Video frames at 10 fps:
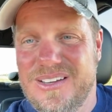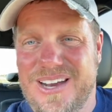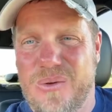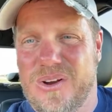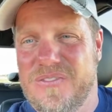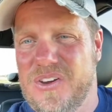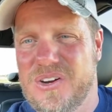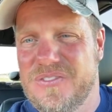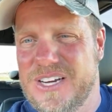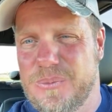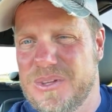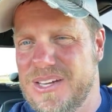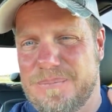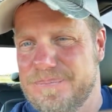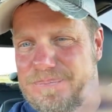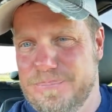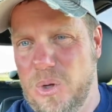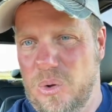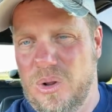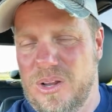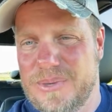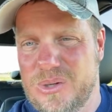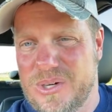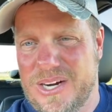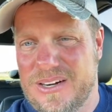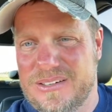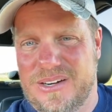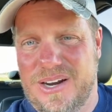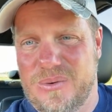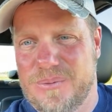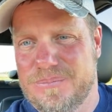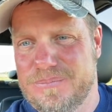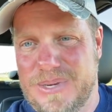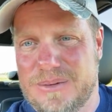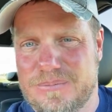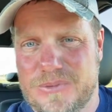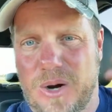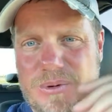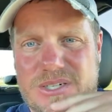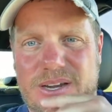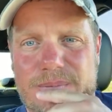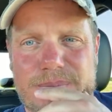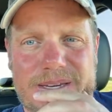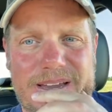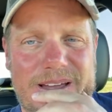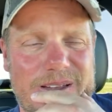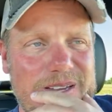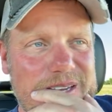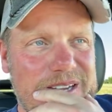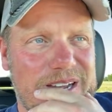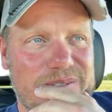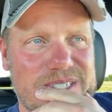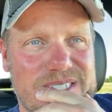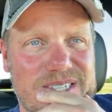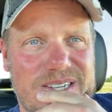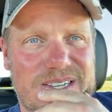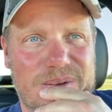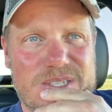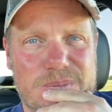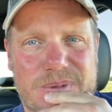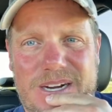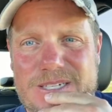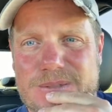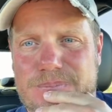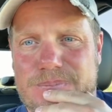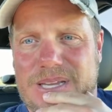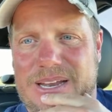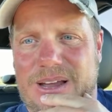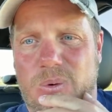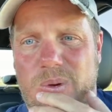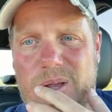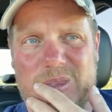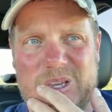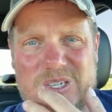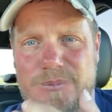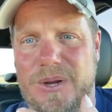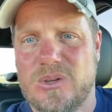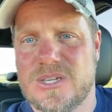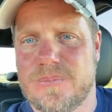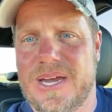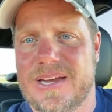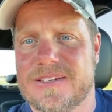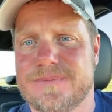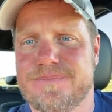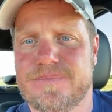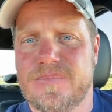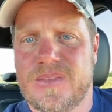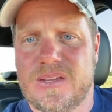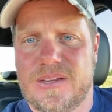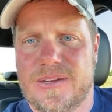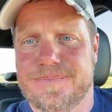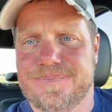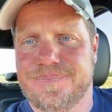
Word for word: And I don't want to fill your feet up with like bowl. I mean, who cares? You know, I don't want to make garbage up. But yeah, I was uh, I was surprised at how well things are bouncing back. Yeah,